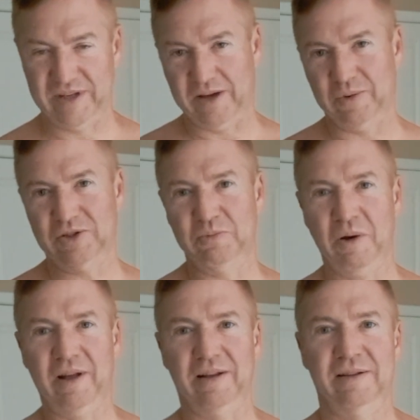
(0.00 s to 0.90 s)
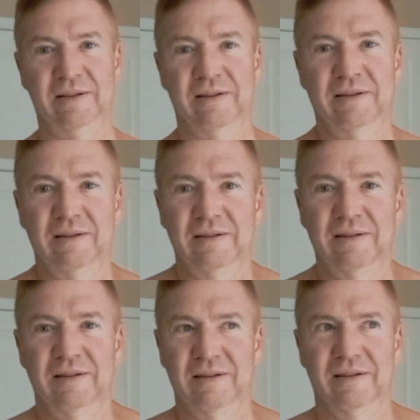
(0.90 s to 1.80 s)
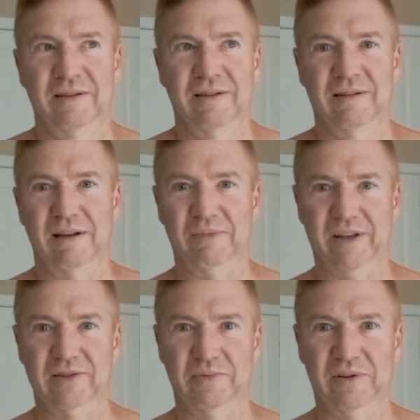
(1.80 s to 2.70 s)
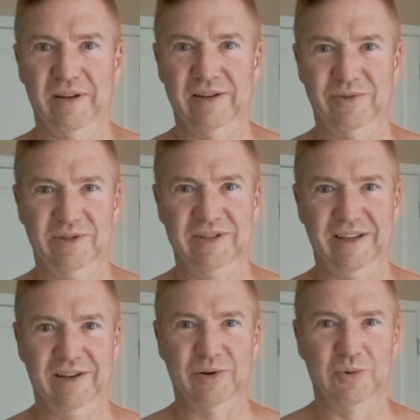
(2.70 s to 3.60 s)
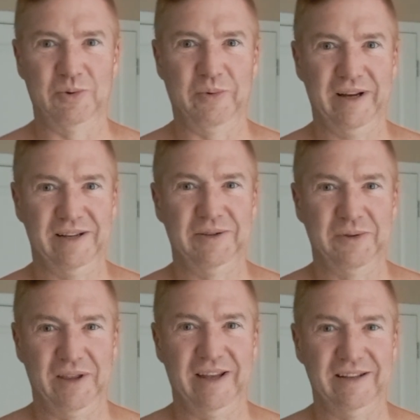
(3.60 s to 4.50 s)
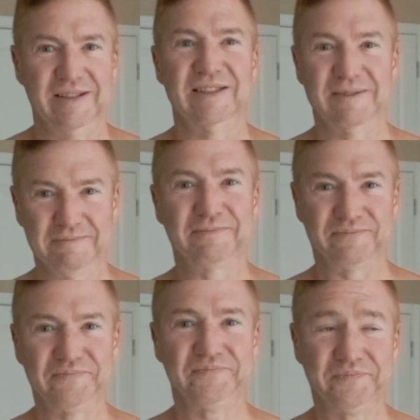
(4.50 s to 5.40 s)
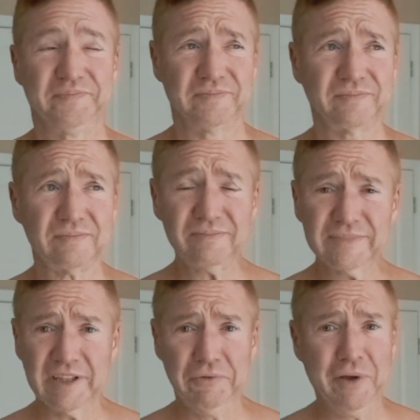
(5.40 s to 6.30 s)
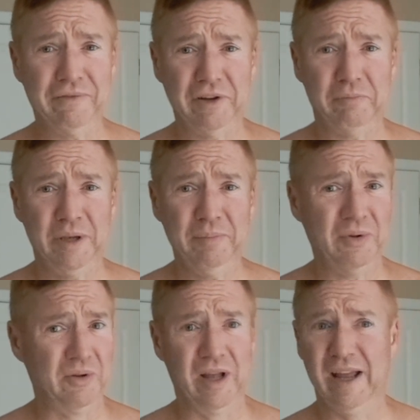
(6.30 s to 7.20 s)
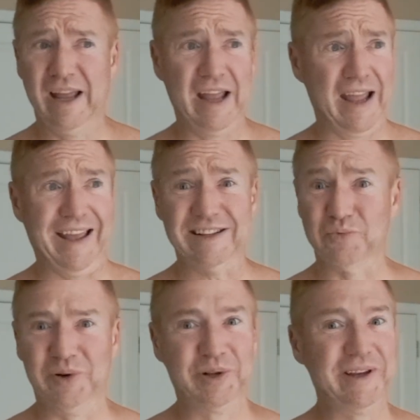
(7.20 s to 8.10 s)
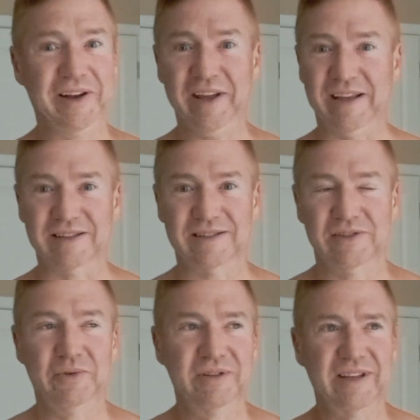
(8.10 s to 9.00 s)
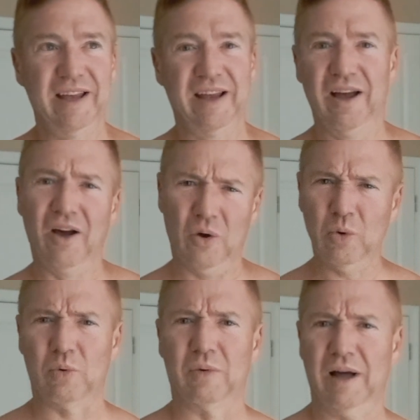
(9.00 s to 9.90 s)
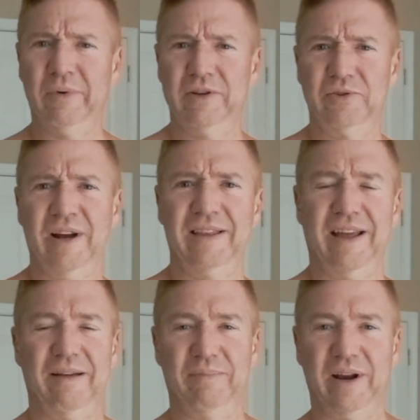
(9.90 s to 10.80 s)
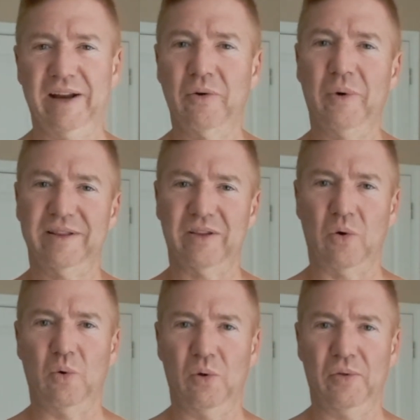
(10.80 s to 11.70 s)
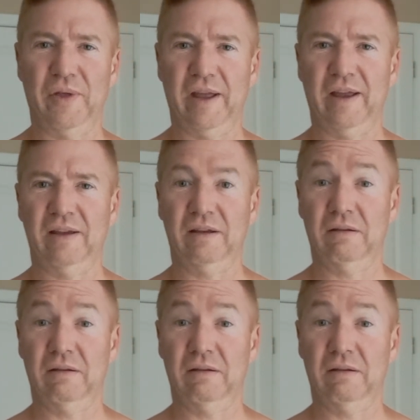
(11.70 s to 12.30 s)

Take what you want. I'm like, it's a really interesting and cool way to do things. If you have enough people, it's really nice. You can say, ooh, I want to try that, but I don't want the whole thing.